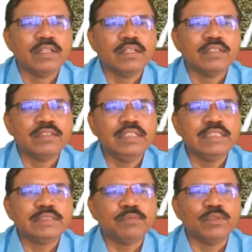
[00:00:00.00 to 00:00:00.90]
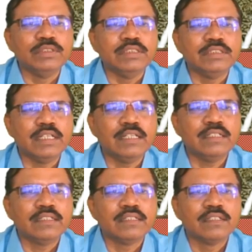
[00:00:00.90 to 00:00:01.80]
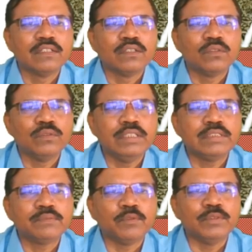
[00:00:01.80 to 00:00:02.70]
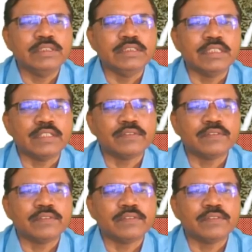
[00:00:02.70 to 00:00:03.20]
this position to this position.